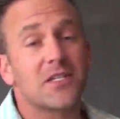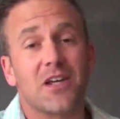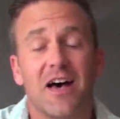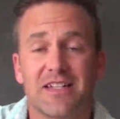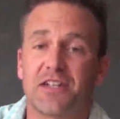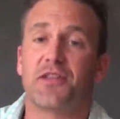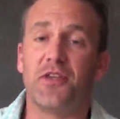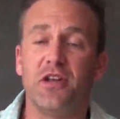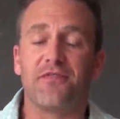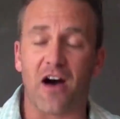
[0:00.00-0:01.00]
size as a
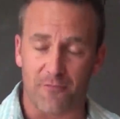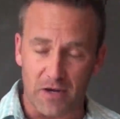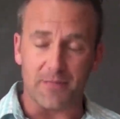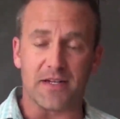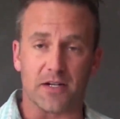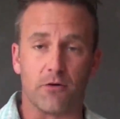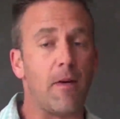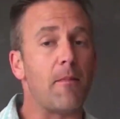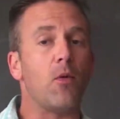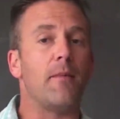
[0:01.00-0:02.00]
35 millimeter.
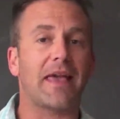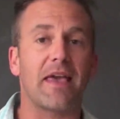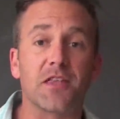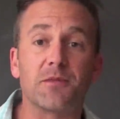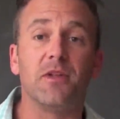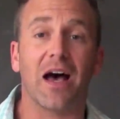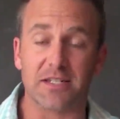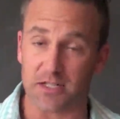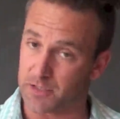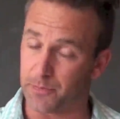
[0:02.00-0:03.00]
Remember, we're making this
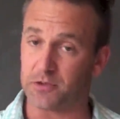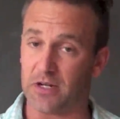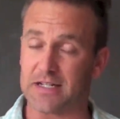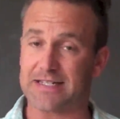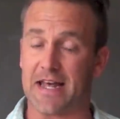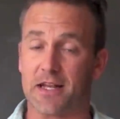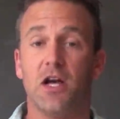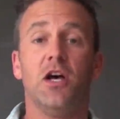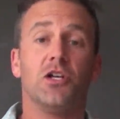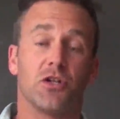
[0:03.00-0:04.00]
nice and simple to understand.
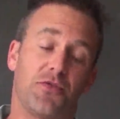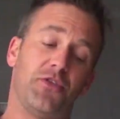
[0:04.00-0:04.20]
So a